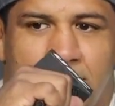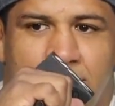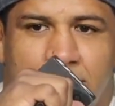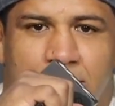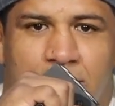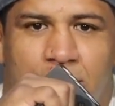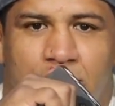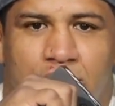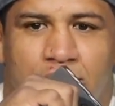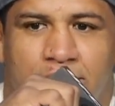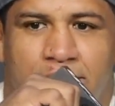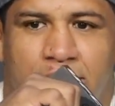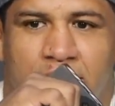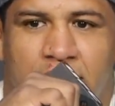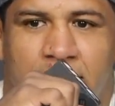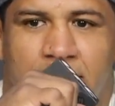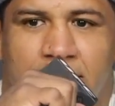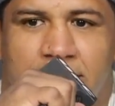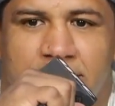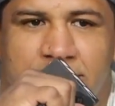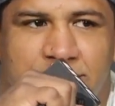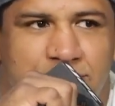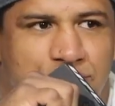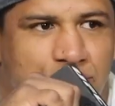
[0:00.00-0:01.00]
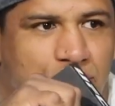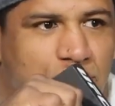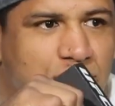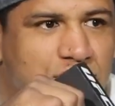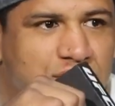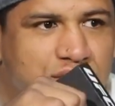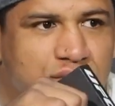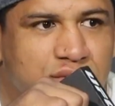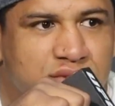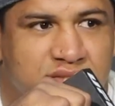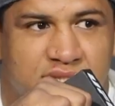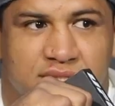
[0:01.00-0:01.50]
No, but
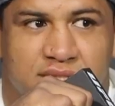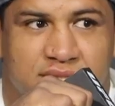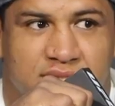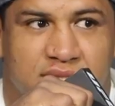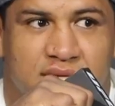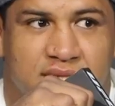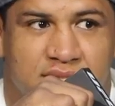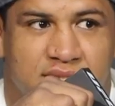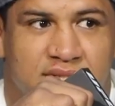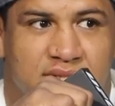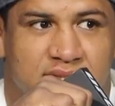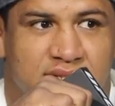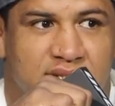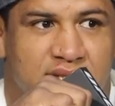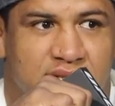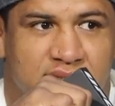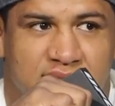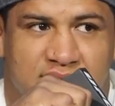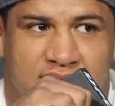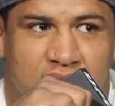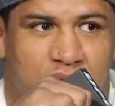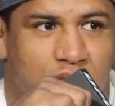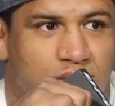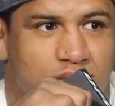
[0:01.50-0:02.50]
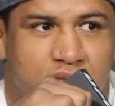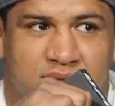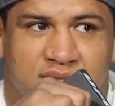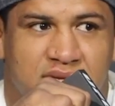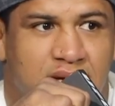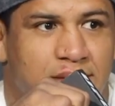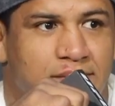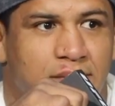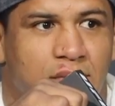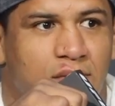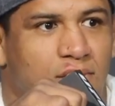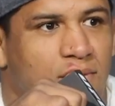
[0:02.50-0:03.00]
George was the, the, the, the, the
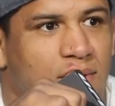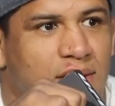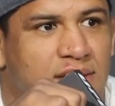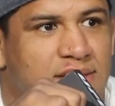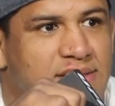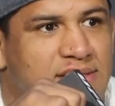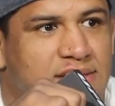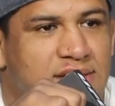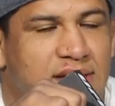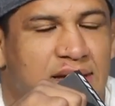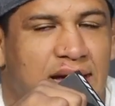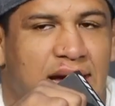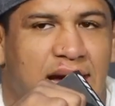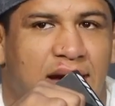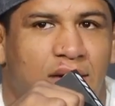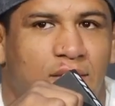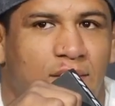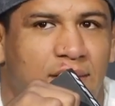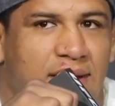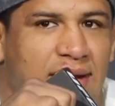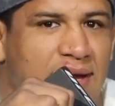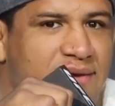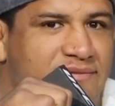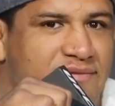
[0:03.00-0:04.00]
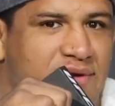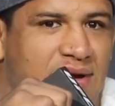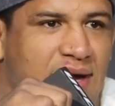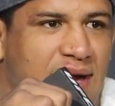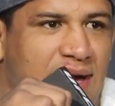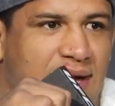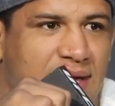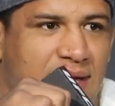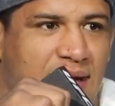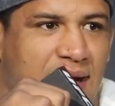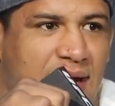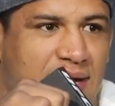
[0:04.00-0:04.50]
number one. Whenever
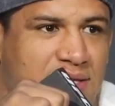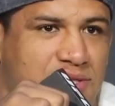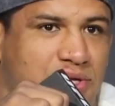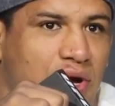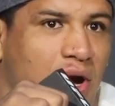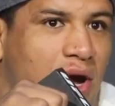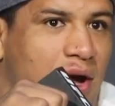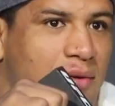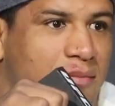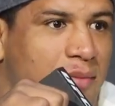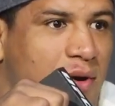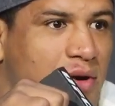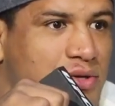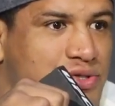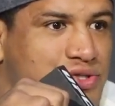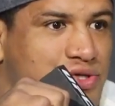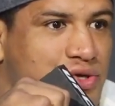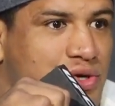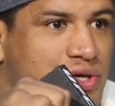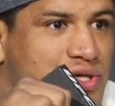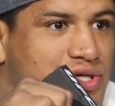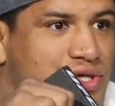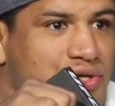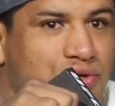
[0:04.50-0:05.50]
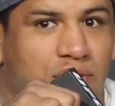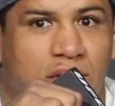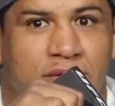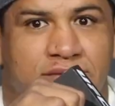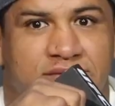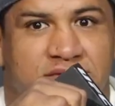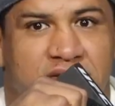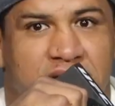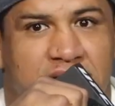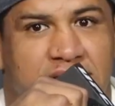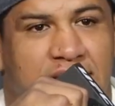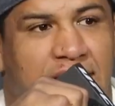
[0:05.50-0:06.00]
I, I talk about George,
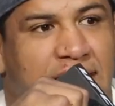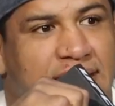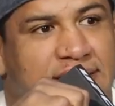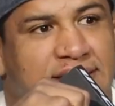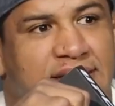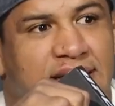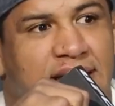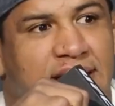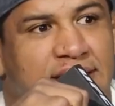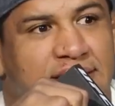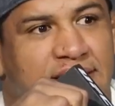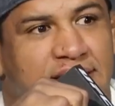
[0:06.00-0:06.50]
UFC liked the